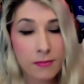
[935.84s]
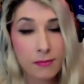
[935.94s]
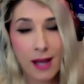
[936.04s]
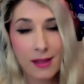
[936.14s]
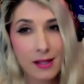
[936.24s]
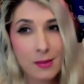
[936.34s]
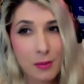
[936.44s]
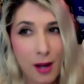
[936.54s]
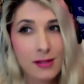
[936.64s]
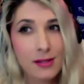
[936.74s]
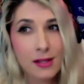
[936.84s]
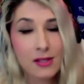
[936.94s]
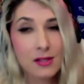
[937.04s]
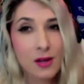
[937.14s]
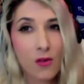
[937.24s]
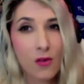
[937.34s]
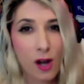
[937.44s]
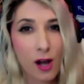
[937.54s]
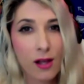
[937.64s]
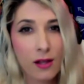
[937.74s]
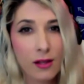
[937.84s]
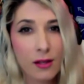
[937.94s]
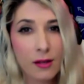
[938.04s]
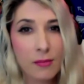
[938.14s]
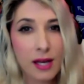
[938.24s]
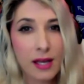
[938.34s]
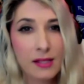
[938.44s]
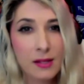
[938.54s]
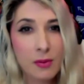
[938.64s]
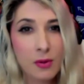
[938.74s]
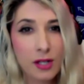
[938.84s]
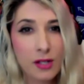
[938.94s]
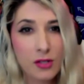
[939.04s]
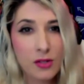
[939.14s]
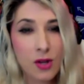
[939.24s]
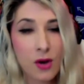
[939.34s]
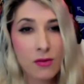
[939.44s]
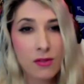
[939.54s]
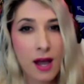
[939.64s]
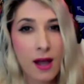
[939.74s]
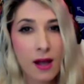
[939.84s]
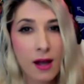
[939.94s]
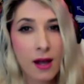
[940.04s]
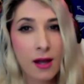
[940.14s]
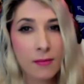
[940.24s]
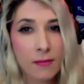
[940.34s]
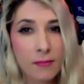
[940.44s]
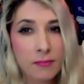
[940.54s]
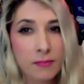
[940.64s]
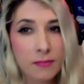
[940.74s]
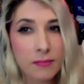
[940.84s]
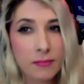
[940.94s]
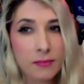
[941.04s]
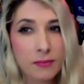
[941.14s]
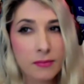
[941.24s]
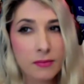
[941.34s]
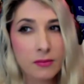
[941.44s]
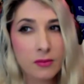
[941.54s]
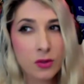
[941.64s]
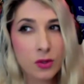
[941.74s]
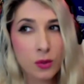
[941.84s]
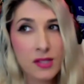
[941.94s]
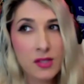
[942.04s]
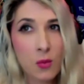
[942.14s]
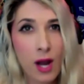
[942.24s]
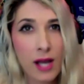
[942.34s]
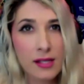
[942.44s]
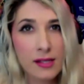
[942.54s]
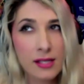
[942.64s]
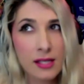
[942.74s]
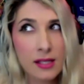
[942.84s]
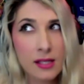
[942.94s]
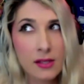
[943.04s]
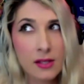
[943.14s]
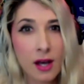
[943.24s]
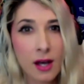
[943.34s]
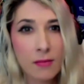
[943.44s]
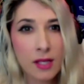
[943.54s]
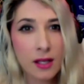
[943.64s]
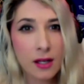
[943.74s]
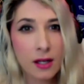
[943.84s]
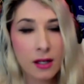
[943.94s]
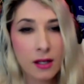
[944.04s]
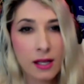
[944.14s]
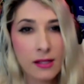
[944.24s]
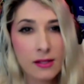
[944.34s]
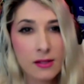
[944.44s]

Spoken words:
I think, to process overall, but it's important to know that the reason why these ETs come here, it